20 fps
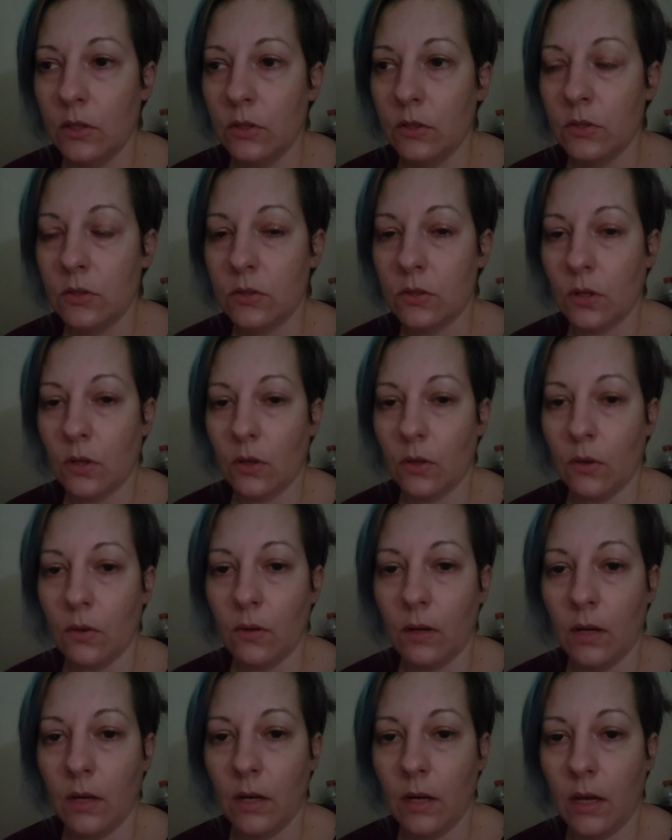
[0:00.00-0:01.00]
So
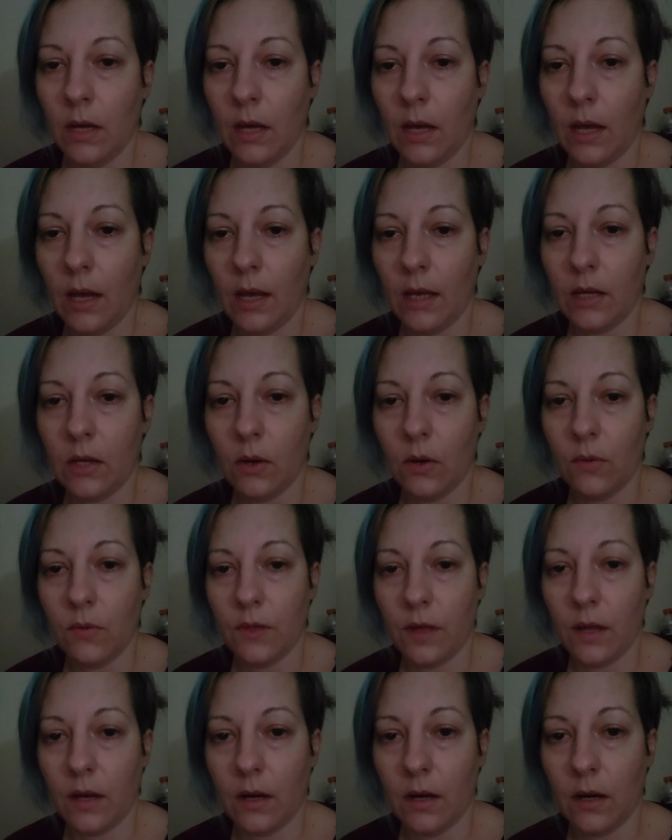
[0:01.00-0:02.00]
I go
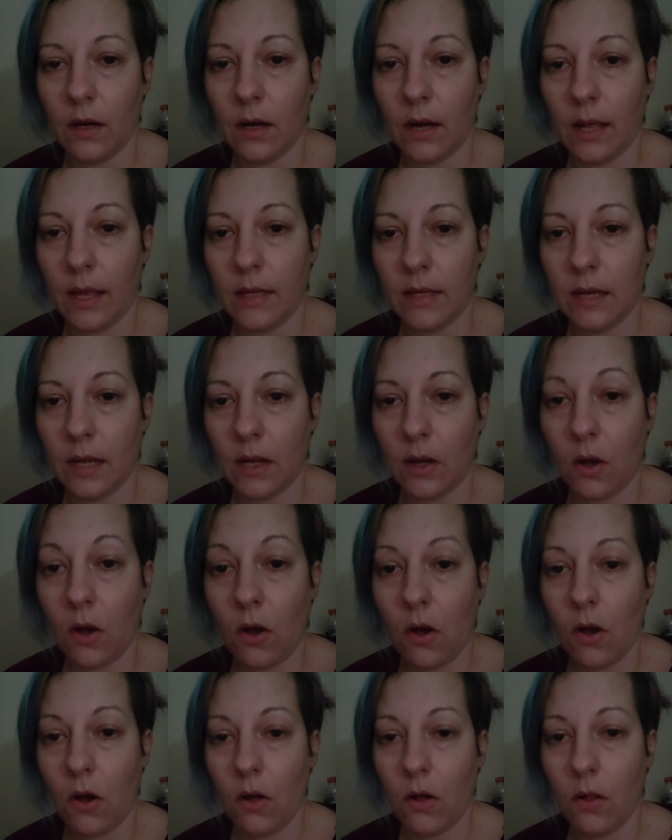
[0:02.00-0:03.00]
there and I
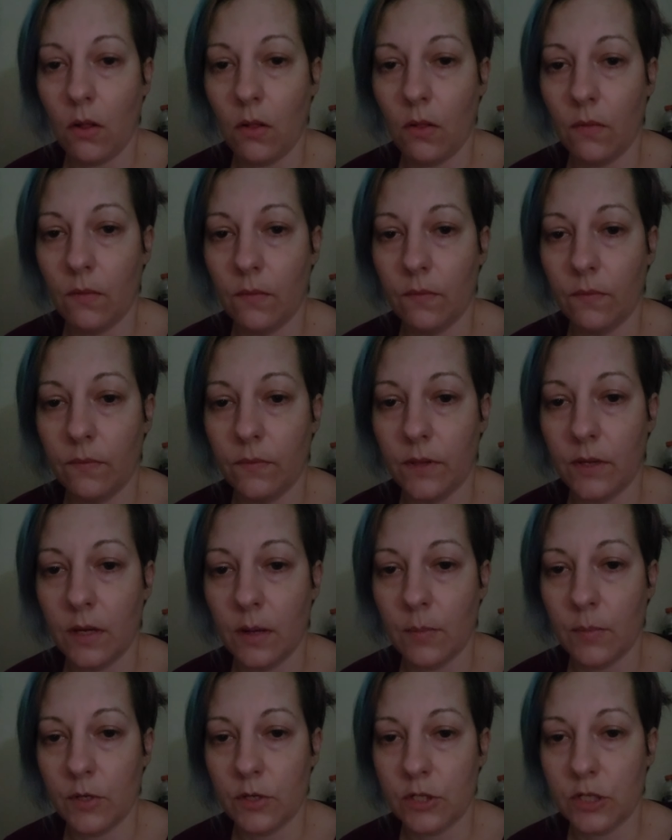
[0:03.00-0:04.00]
call the
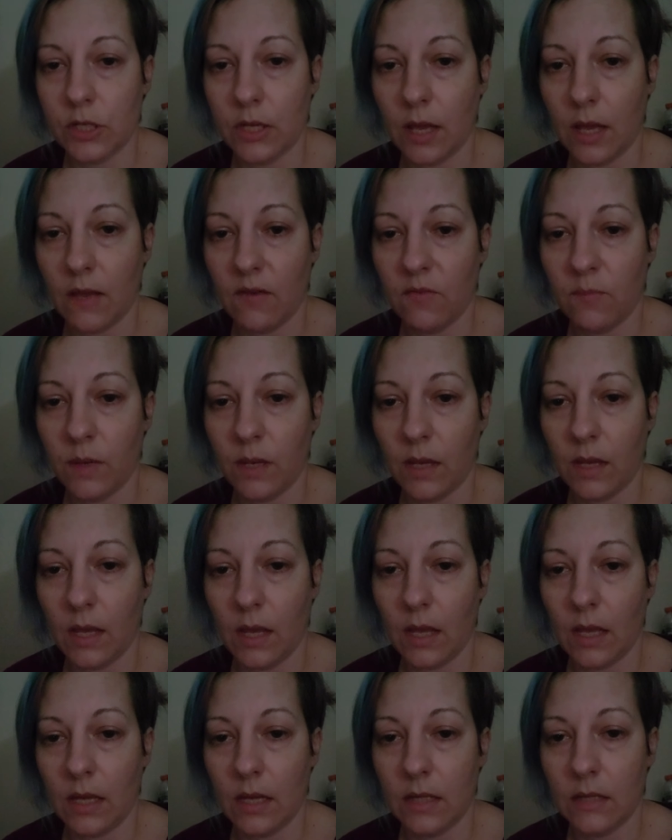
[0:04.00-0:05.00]
number she gave me,
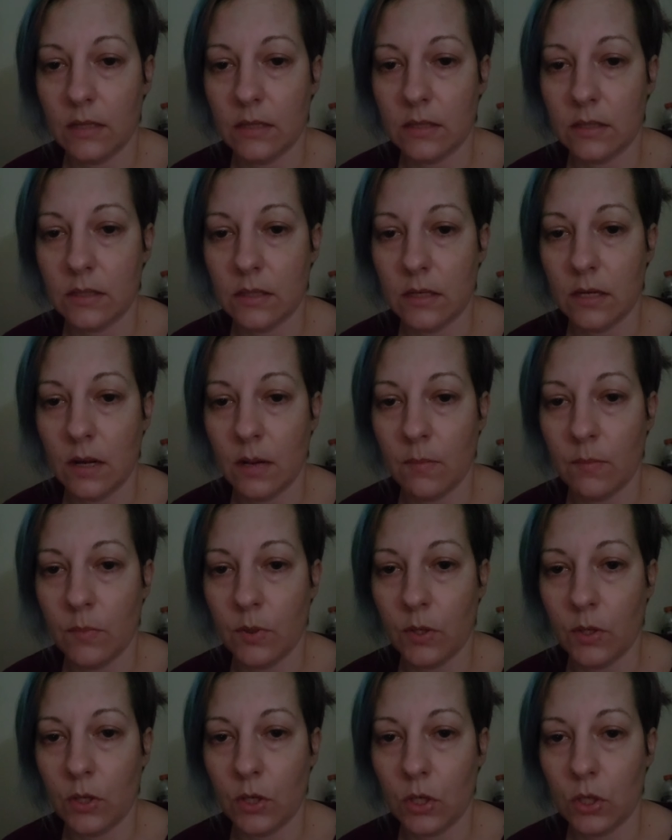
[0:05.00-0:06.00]
and it's the
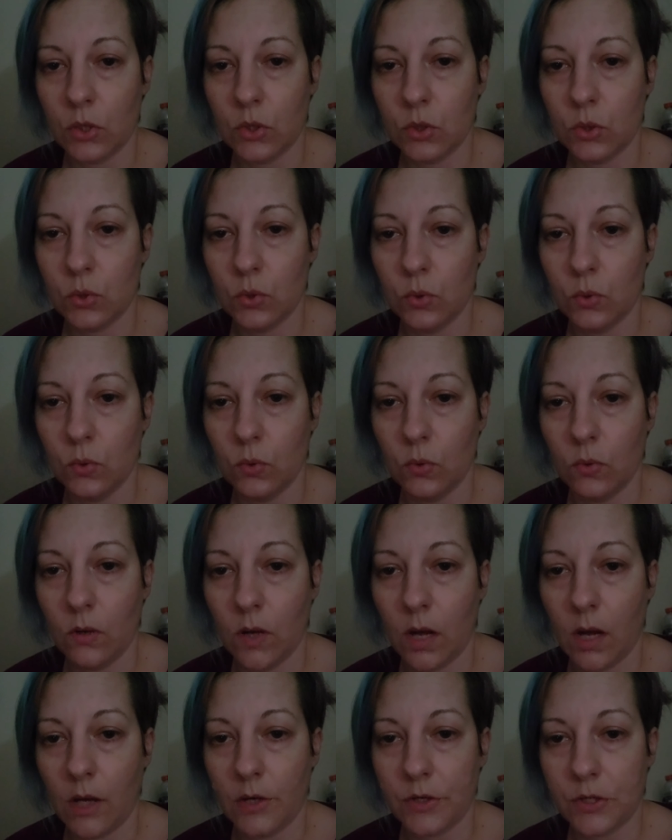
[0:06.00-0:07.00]
number to
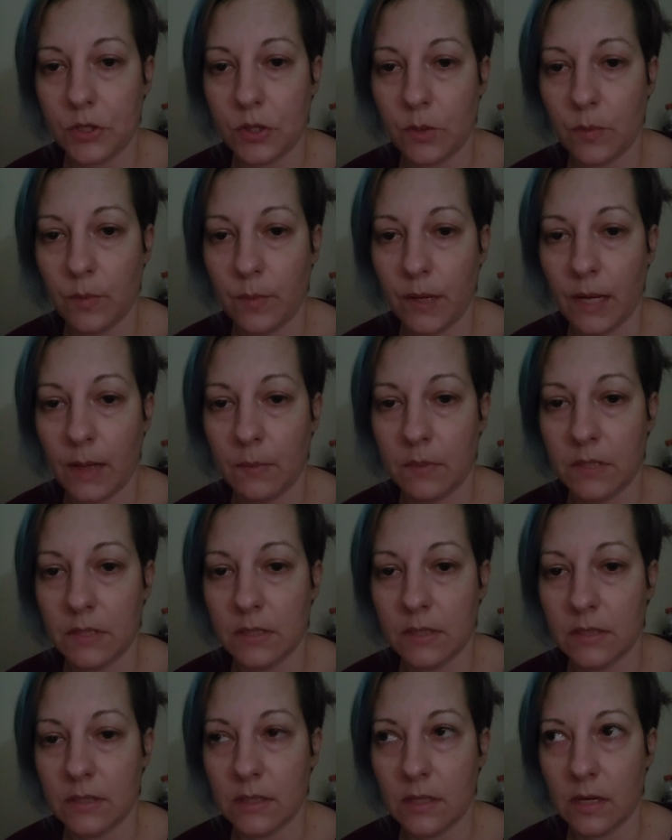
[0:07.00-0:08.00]
Ochsner
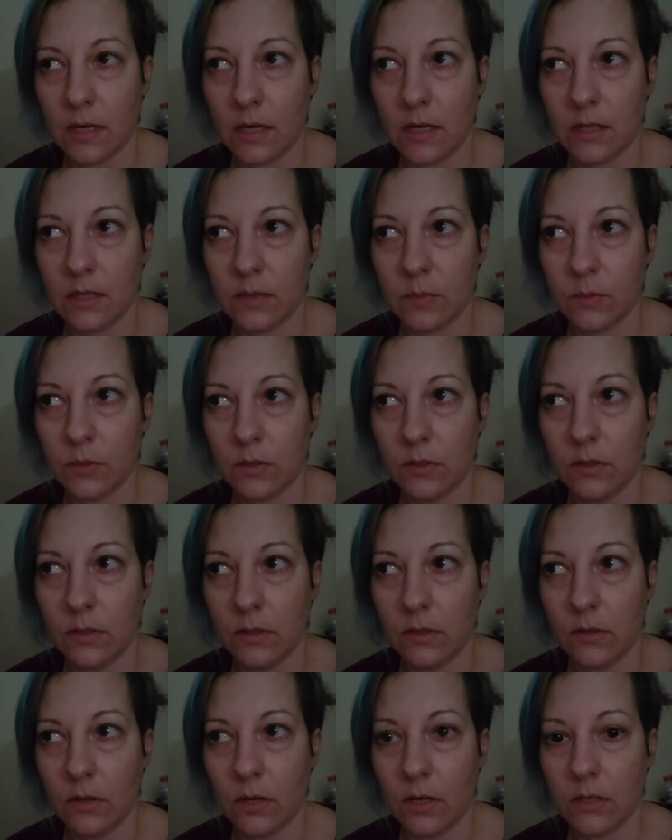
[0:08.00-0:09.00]
Baptist, the hospital
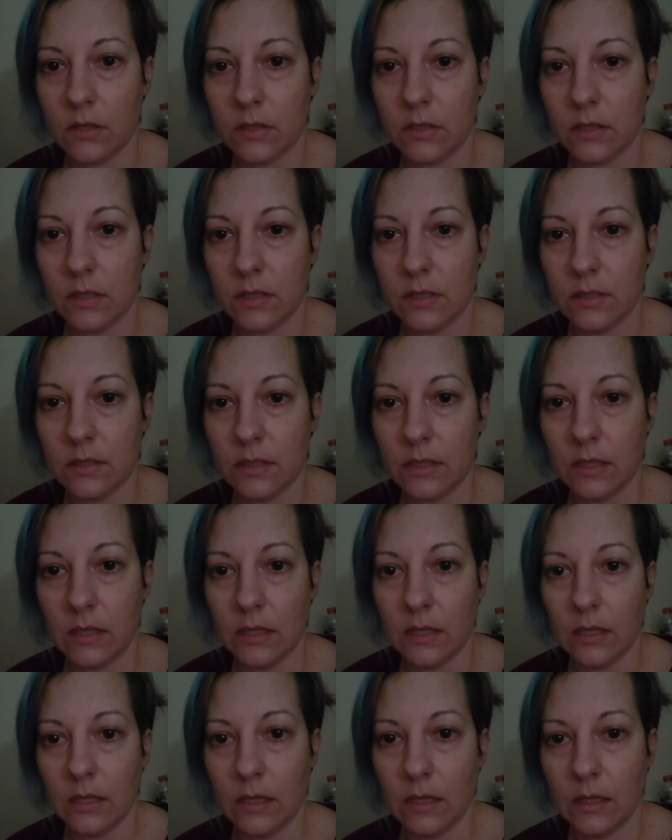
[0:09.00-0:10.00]
across the
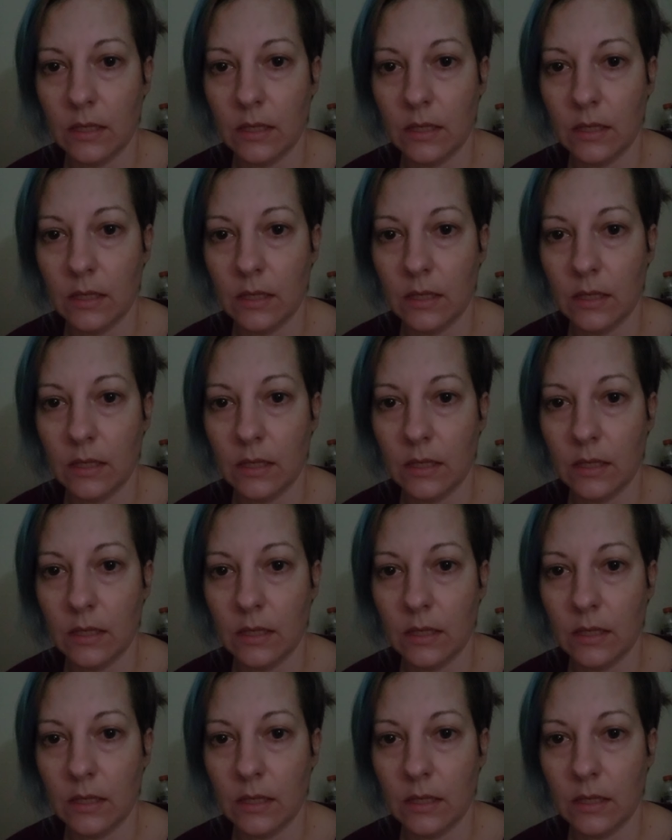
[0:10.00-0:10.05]
city.